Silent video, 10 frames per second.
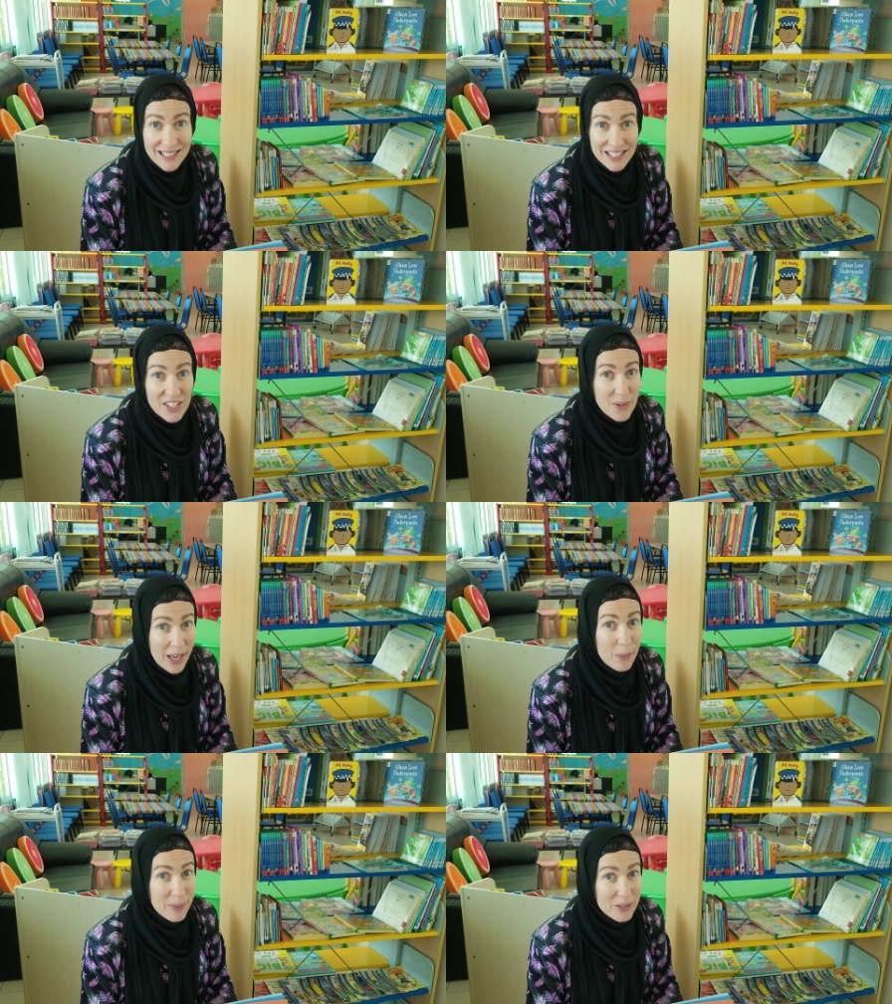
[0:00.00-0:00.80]
do you
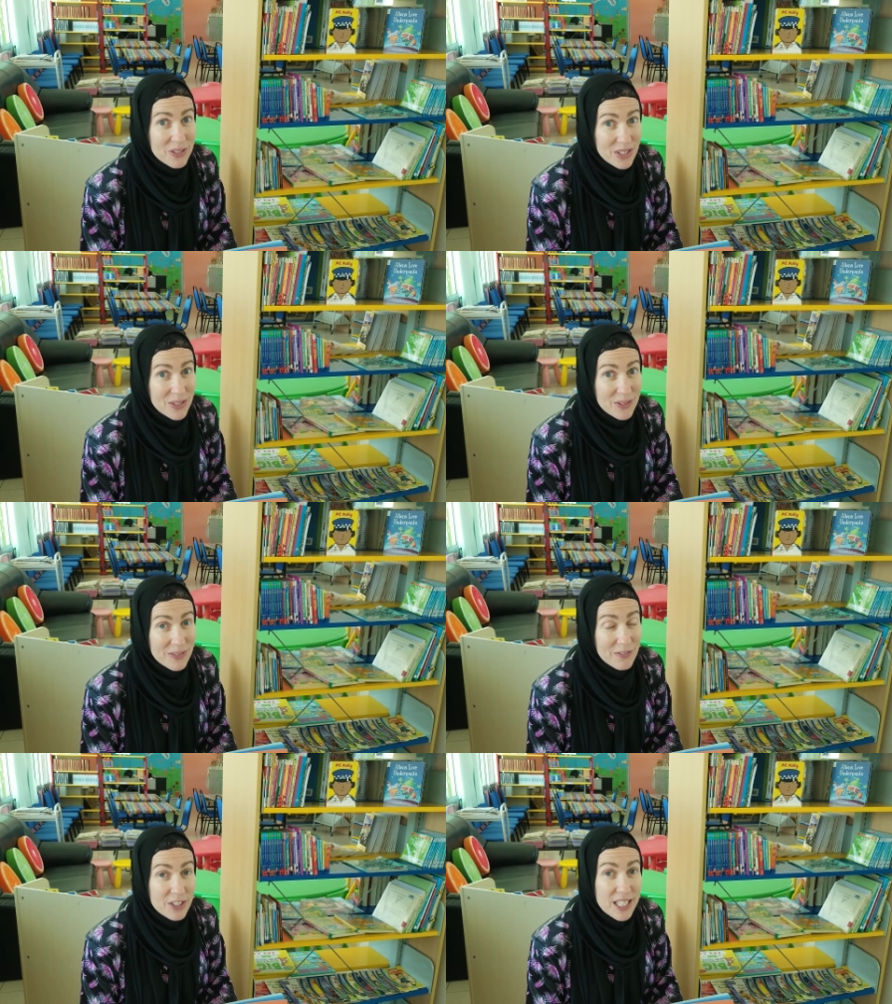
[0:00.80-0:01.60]
help out too
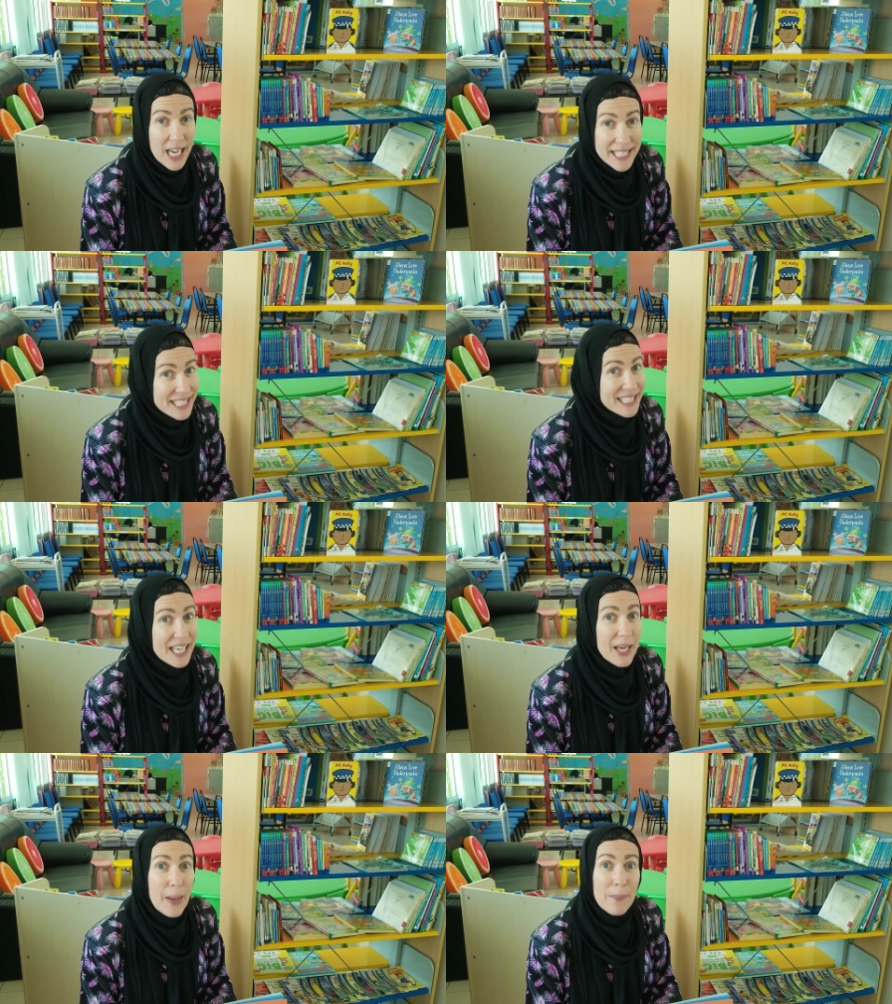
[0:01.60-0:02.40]
for tidying
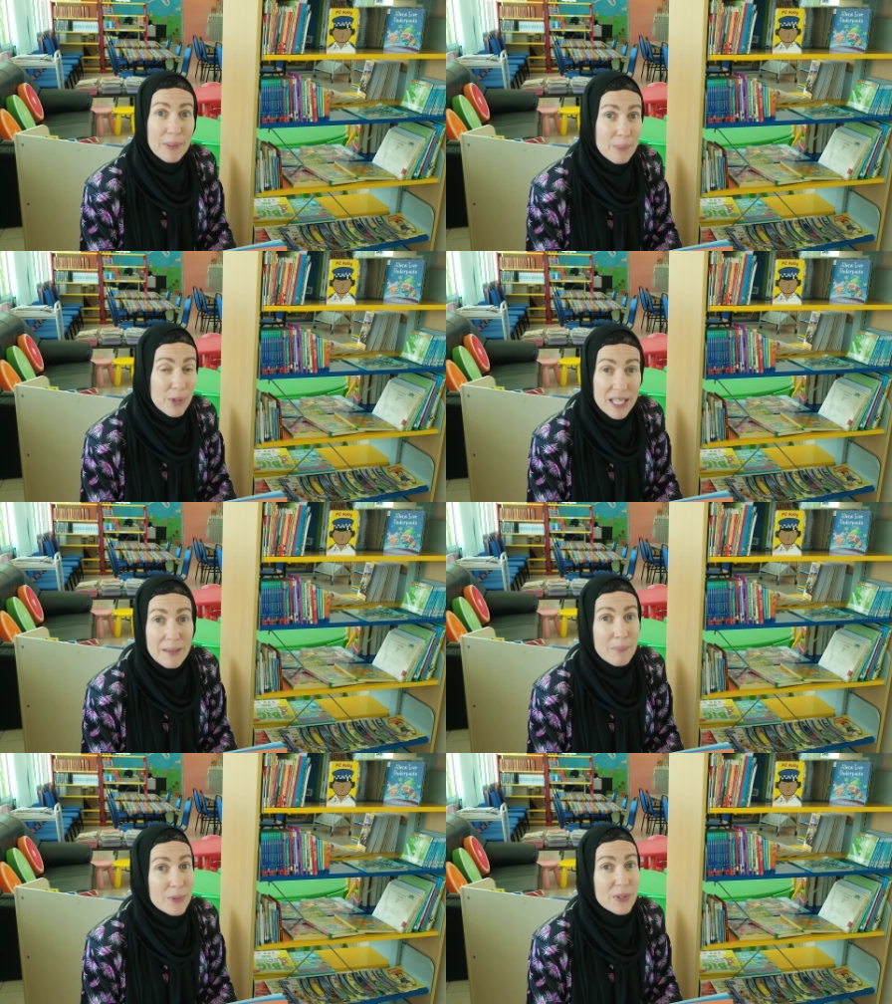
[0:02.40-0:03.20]
up and
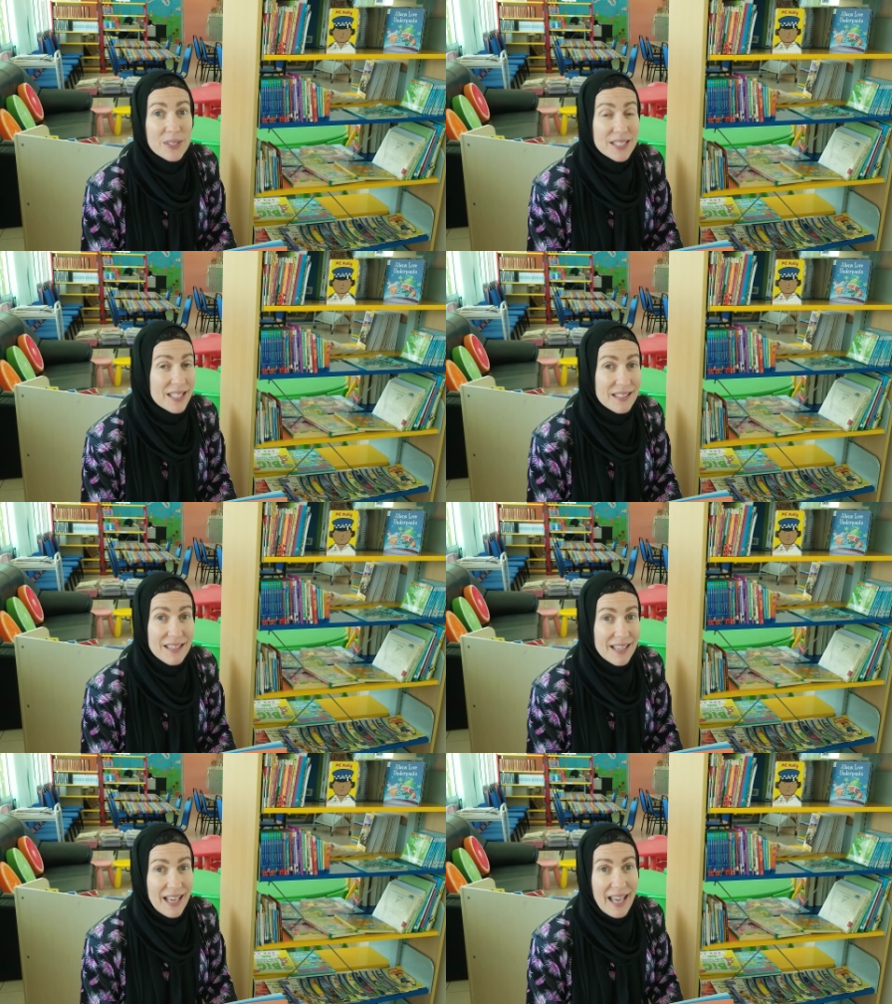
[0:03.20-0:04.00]
bringing books and,
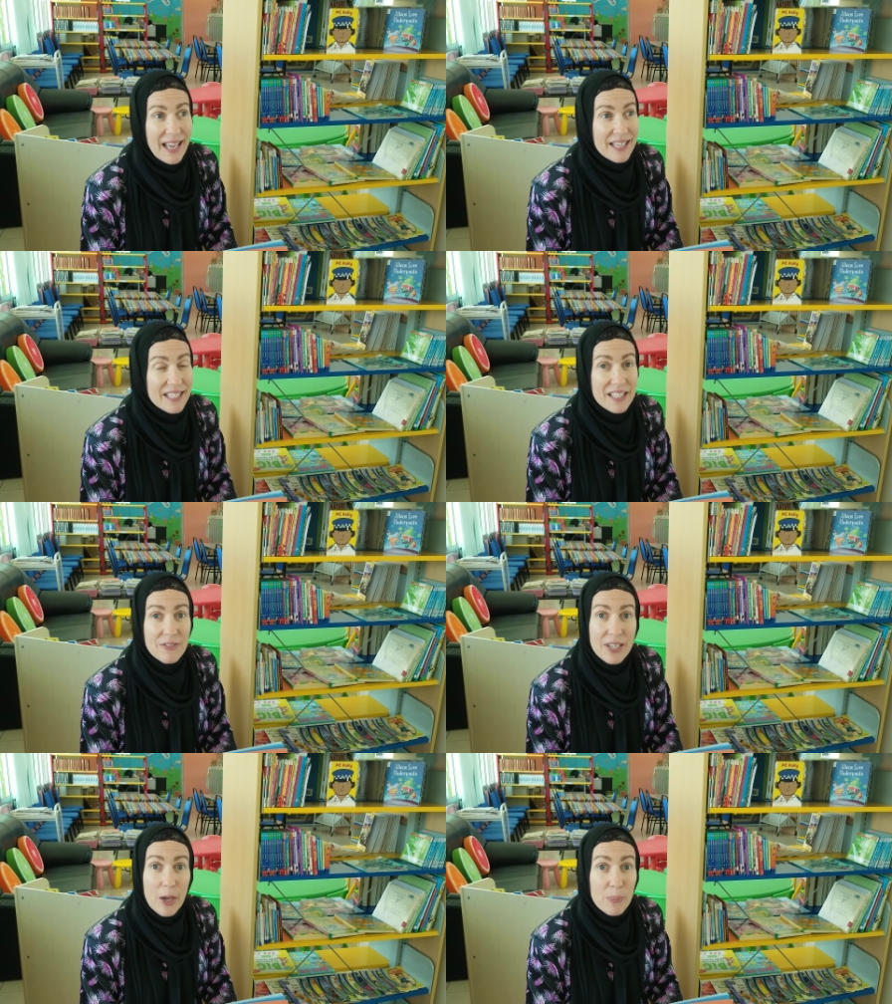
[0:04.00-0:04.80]
and
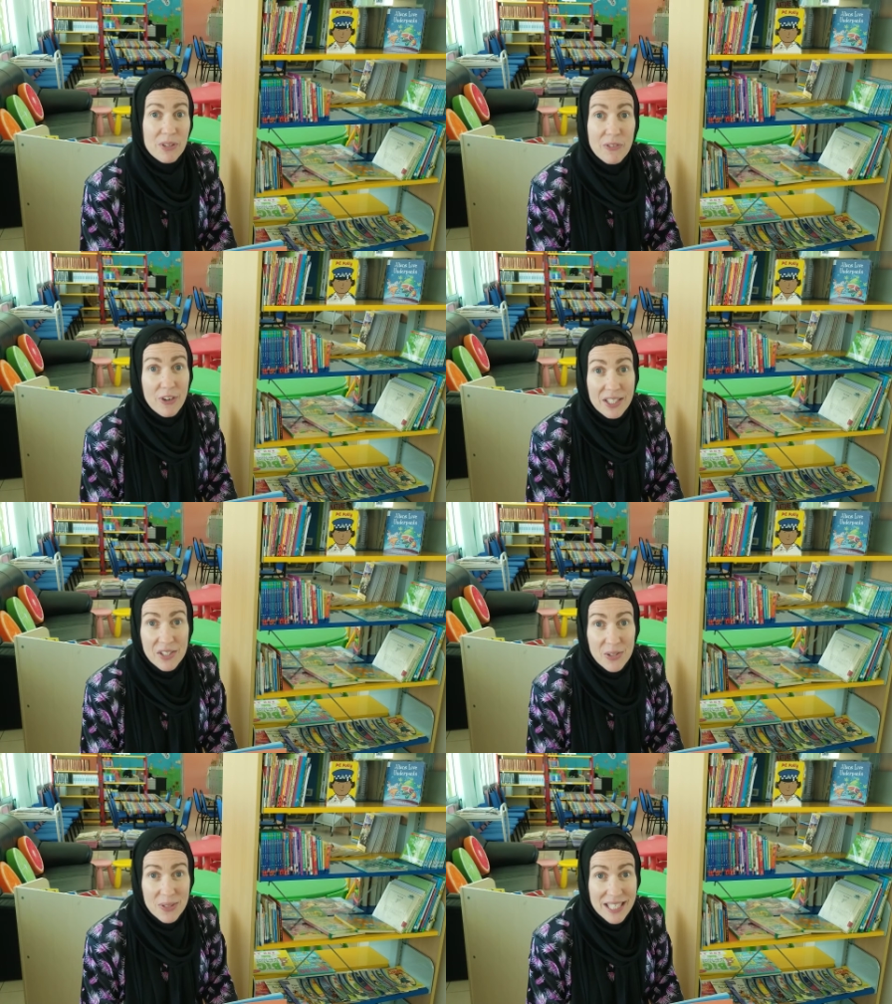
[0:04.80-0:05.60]
even helping
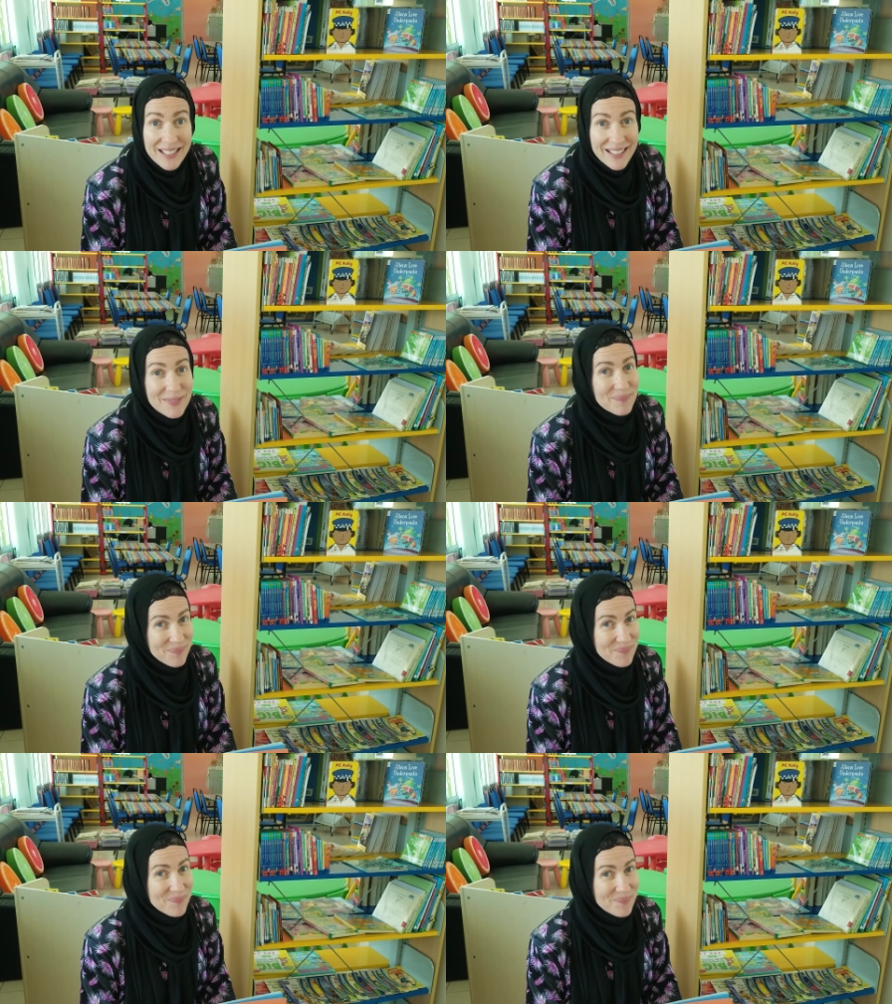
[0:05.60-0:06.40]
friends who need it?
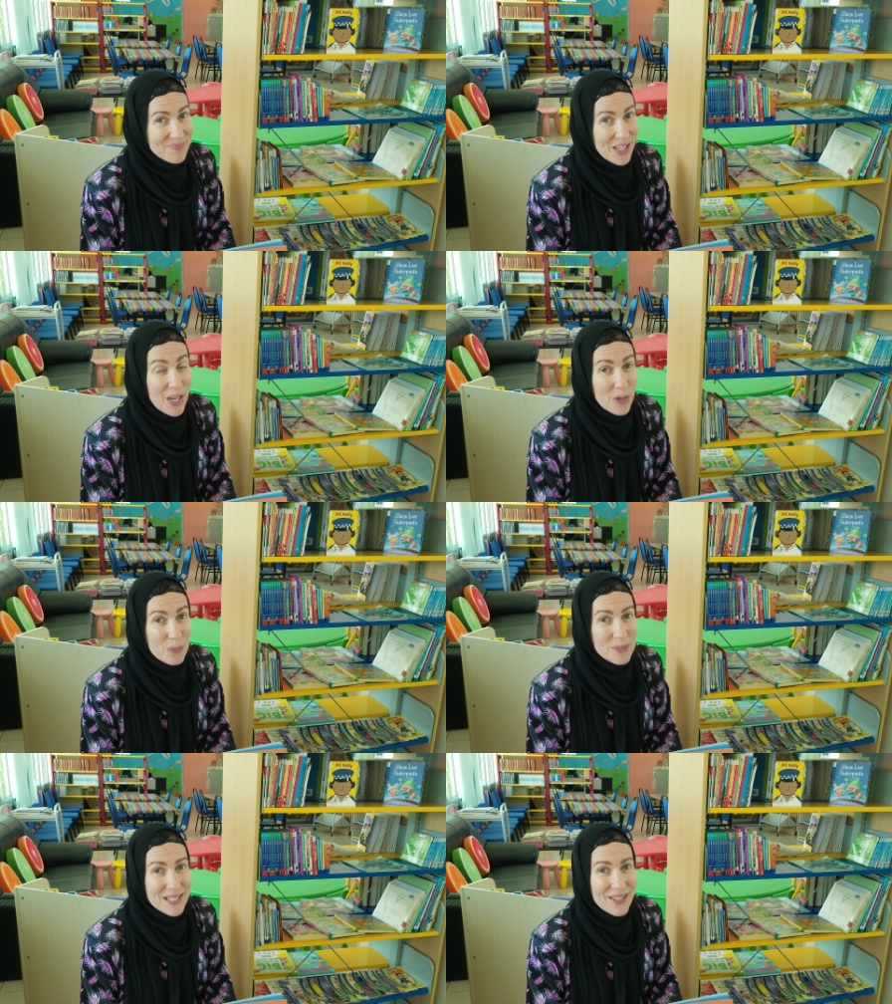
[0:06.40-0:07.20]
I hope
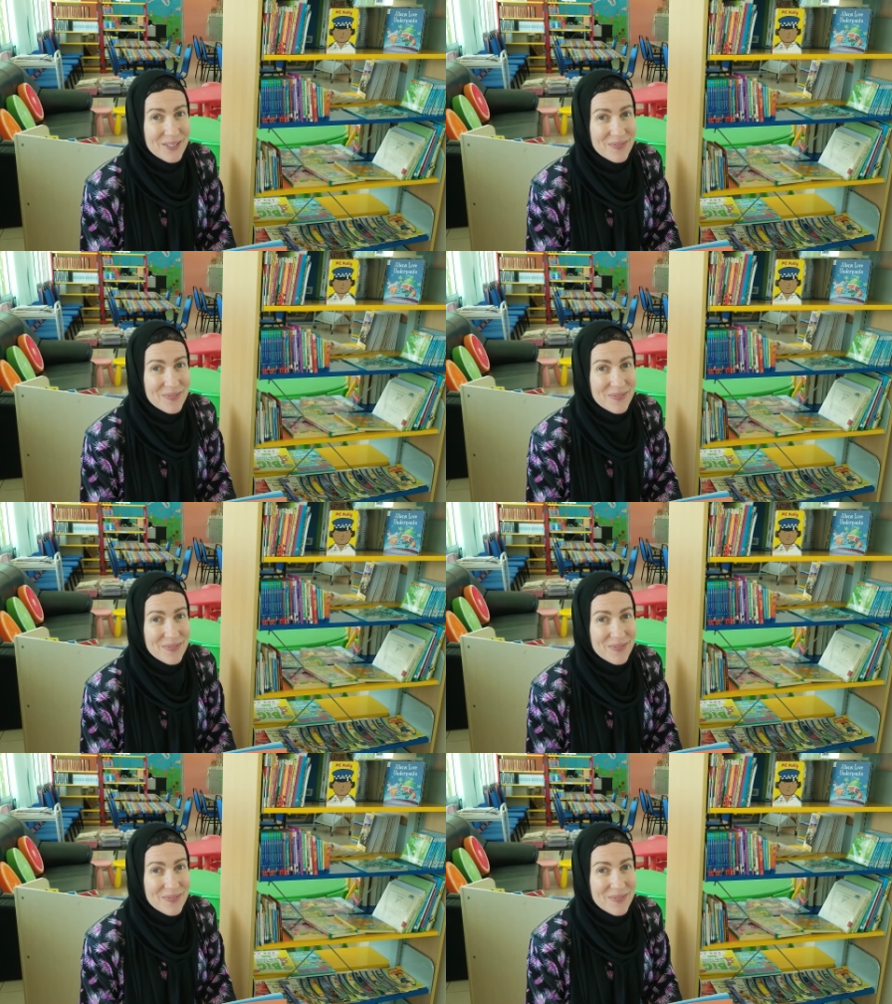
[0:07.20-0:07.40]
so.